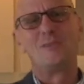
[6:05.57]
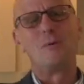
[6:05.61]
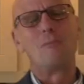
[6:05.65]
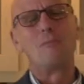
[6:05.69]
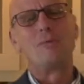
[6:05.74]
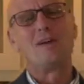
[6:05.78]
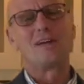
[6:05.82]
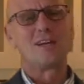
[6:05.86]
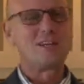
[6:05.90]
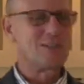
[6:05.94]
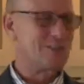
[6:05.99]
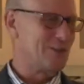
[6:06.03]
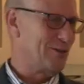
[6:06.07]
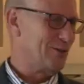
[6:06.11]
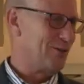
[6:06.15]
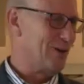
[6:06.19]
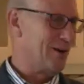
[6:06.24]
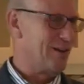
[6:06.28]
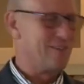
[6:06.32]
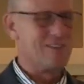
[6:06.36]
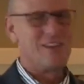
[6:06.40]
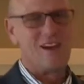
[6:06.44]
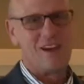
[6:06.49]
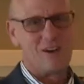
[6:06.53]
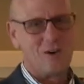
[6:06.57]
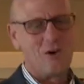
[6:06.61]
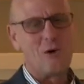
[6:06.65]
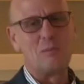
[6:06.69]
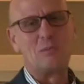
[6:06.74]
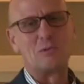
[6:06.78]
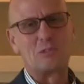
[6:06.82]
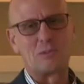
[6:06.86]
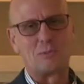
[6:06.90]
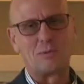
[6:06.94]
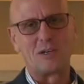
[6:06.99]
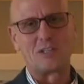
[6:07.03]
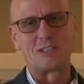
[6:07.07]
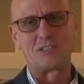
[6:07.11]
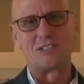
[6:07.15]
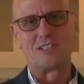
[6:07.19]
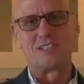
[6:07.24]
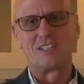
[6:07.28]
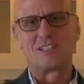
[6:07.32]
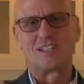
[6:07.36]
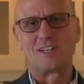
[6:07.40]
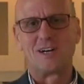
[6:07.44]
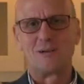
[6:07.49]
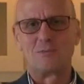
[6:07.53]
the big issue on that home
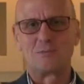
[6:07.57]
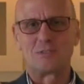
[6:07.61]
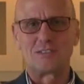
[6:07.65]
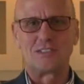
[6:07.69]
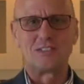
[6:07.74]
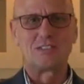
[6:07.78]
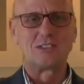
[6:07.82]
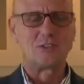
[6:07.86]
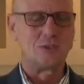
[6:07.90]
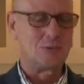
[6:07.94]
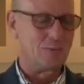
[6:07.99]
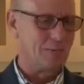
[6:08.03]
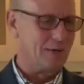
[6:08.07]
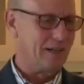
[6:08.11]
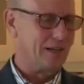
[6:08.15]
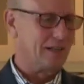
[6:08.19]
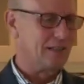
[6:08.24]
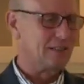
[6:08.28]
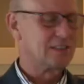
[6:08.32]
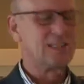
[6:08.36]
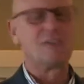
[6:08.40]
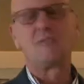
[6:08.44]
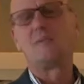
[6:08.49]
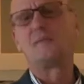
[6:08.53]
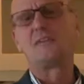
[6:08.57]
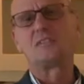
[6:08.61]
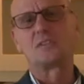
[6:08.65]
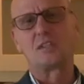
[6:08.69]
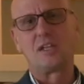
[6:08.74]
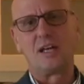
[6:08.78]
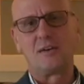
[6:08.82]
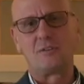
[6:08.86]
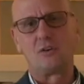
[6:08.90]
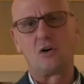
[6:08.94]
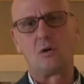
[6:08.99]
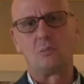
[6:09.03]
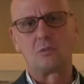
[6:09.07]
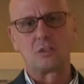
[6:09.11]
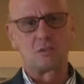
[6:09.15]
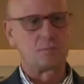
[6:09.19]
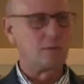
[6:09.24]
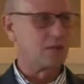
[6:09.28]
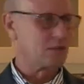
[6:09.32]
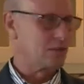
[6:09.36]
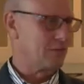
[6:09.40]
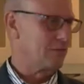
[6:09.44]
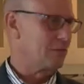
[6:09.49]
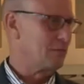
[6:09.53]
inspection comes into being is everybody's going to have a home
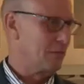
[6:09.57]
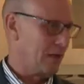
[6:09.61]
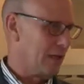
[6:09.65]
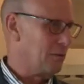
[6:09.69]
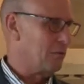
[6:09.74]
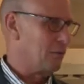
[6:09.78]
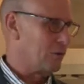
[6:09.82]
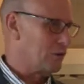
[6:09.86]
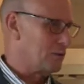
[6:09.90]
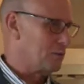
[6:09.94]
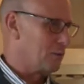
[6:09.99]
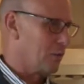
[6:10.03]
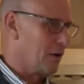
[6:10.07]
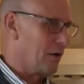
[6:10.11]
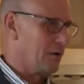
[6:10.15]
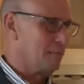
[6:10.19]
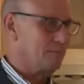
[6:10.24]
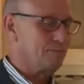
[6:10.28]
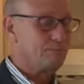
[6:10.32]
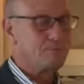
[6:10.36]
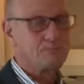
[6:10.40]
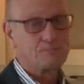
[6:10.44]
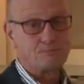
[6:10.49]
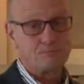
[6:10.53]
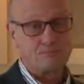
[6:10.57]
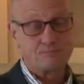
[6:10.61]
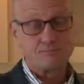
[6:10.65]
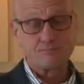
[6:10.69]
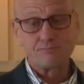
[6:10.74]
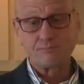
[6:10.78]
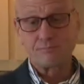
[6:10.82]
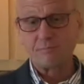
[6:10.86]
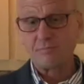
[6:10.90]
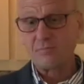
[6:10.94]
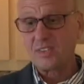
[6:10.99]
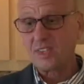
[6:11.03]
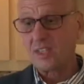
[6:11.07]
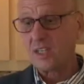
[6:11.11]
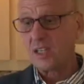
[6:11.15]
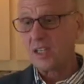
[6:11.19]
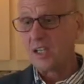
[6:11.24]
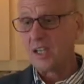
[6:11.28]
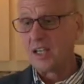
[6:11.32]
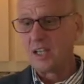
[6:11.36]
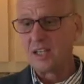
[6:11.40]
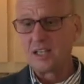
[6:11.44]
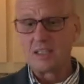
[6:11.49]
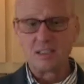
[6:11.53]
inspection by the most part.
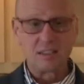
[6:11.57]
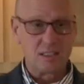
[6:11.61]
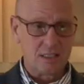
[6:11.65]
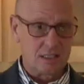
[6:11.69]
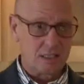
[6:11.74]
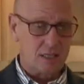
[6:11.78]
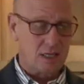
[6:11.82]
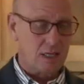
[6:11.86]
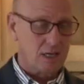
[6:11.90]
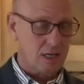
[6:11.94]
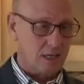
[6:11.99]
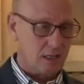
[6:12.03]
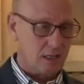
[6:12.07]
And